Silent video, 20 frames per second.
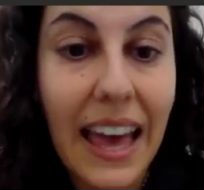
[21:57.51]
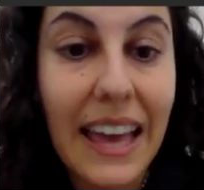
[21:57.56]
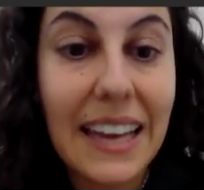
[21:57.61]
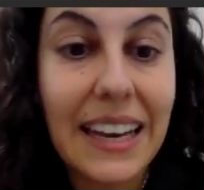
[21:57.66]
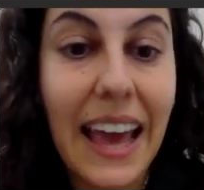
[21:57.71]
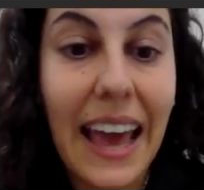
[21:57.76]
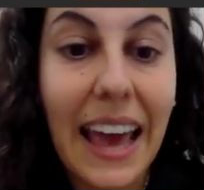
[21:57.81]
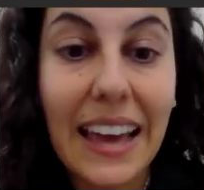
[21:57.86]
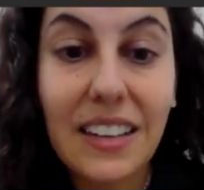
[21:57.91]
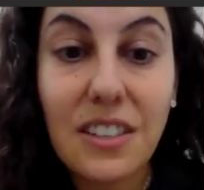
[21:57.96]

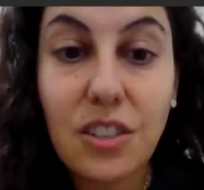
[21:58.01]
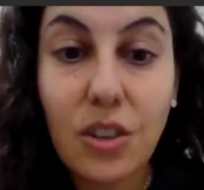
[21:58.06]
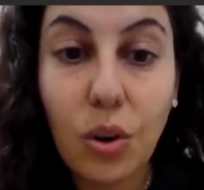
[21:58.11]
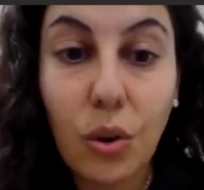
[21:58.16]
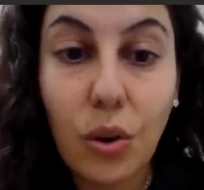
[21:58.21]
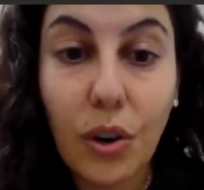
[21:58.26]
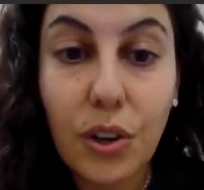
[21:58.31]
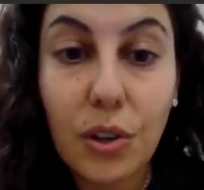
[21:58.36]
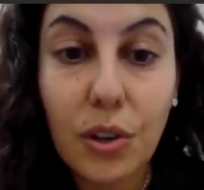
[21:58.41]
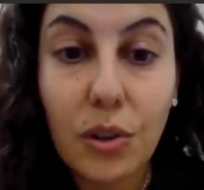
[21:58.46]
and add
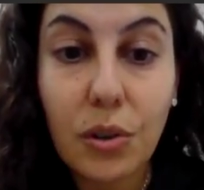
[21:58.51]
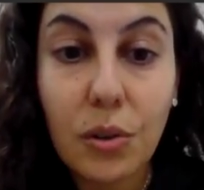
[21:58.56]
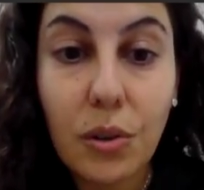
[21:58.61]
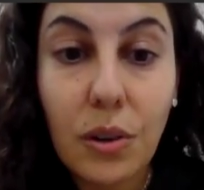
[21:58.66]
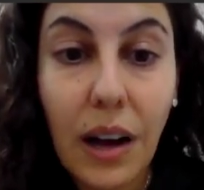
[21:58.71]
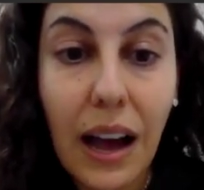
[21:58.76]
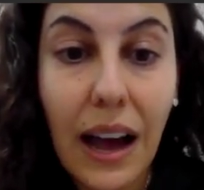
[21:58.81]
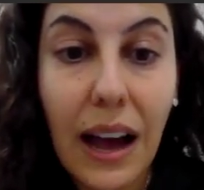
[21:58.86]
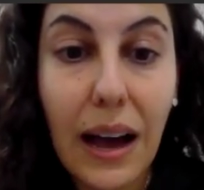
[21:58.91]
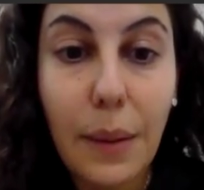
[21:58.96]
oil
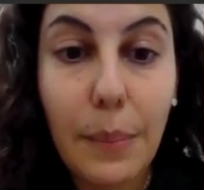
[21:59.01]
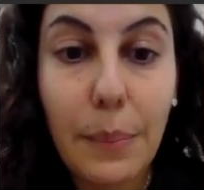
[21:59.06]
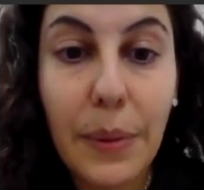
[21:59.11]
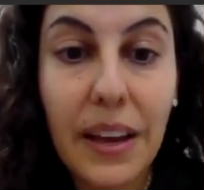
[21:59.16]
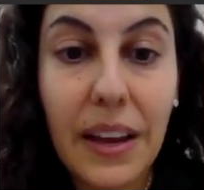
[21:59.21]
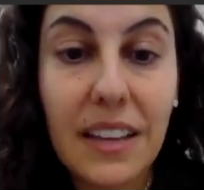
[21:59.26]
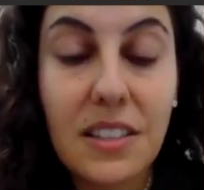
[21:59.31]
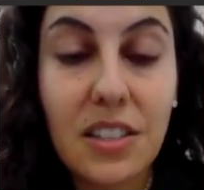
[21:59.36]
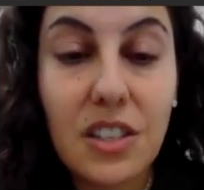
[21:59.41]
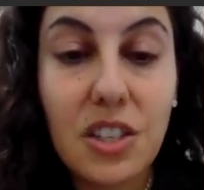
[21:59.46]

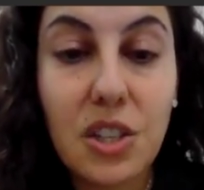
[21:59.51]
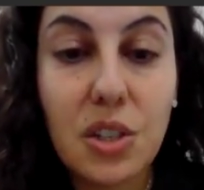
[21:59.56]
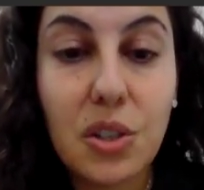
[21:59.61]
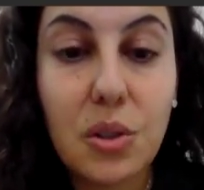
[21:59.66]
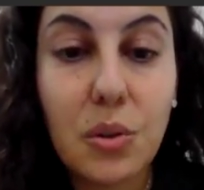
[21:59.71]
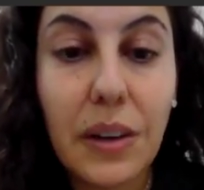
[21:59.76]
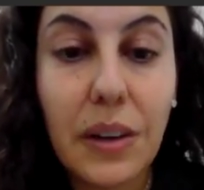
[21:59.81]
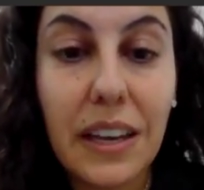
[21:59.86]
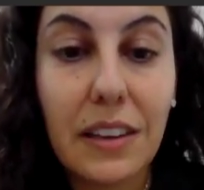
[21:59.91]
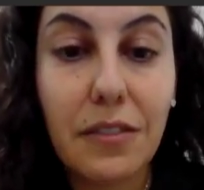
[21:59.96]
up
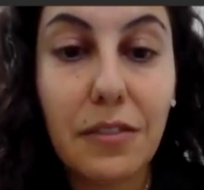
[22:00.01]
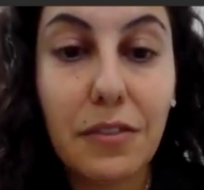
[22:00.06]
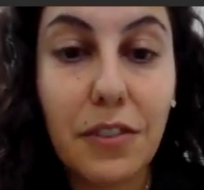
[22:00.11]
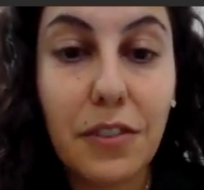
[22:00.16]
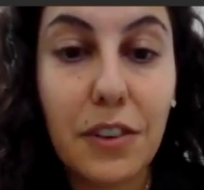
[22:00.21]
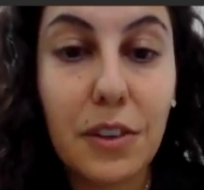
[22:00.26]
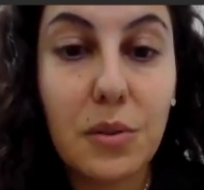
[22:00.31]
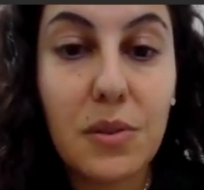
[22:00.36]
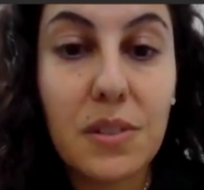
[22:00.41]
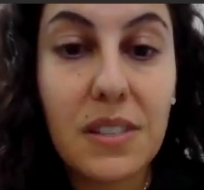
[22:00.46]
until it
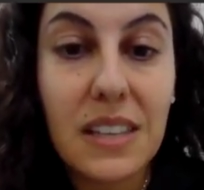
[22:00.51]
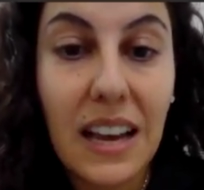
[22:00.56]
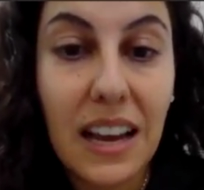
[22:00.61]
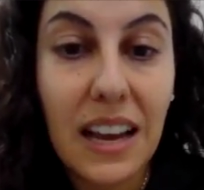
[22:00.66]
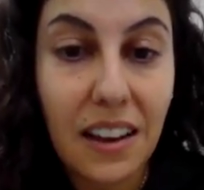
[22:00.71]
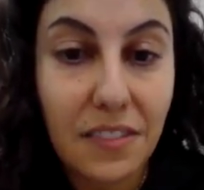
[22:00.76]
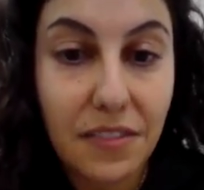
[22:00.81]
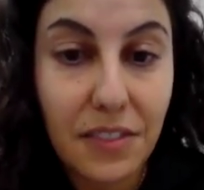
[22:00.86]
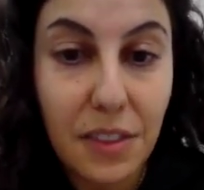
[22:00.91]
fills